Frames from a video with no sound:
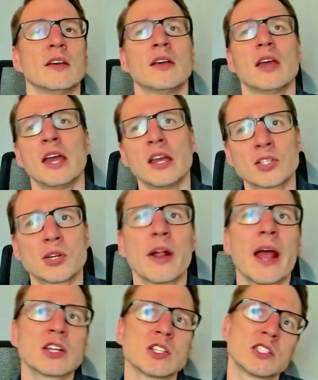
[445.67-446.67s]

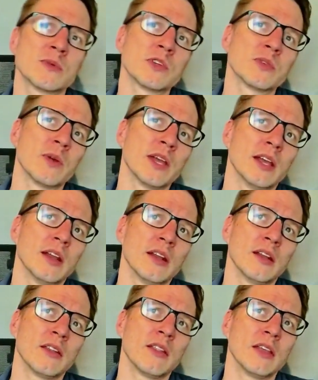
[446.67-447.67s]
interactions
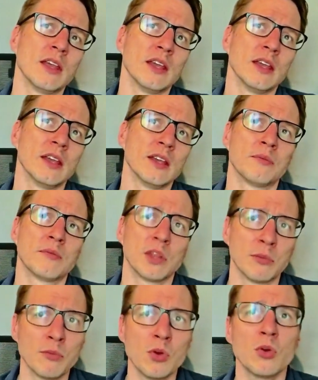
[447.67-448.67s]
between the
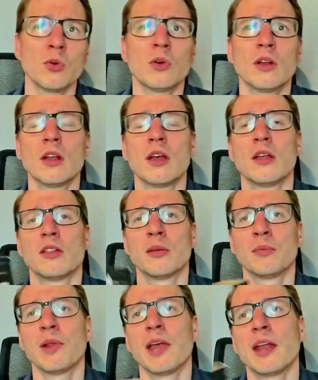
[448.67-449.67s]
moon, the
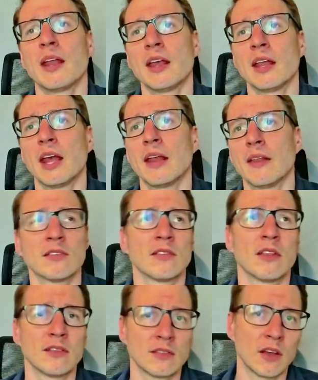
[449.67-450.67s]
planet, and then
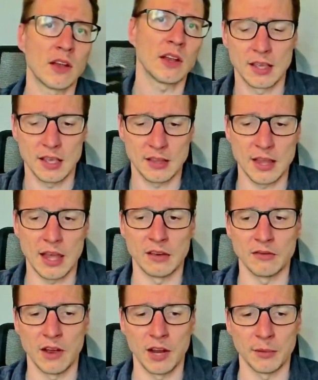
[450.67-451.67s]
the sun in that
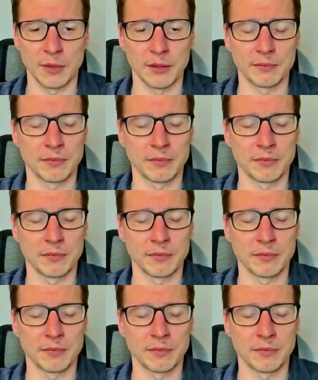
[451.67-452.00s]
environment.